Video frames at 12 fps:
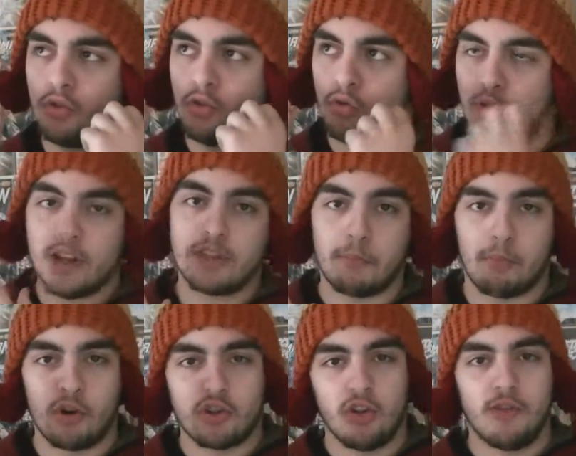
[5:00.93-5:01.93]
creates a
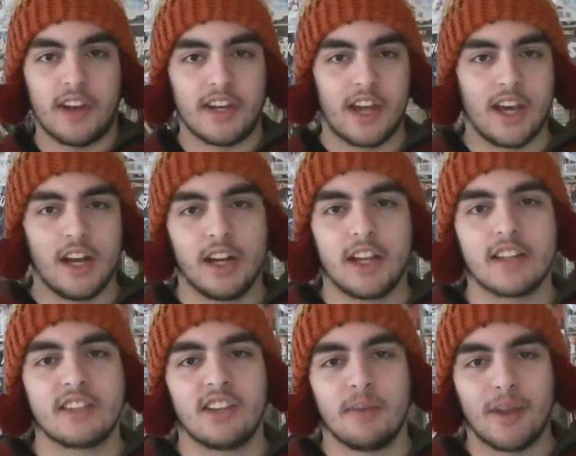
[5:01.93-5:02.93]
personal vendetta
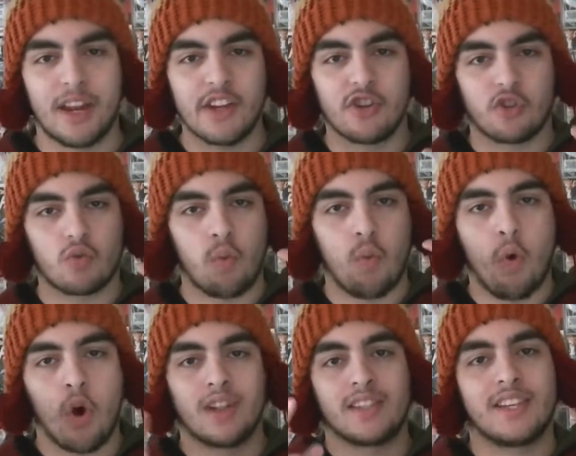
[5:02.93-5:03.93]
against him and he just
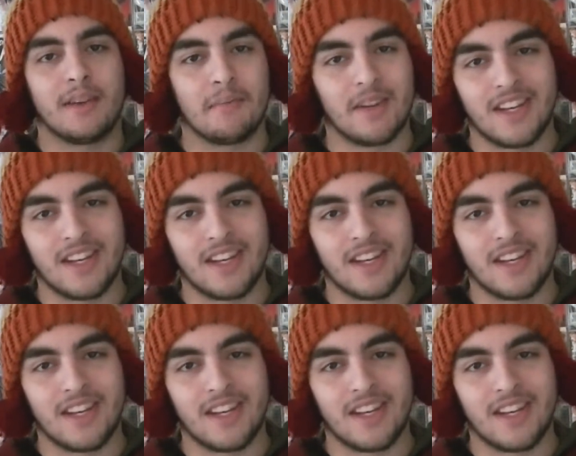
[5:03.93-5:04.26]
wants him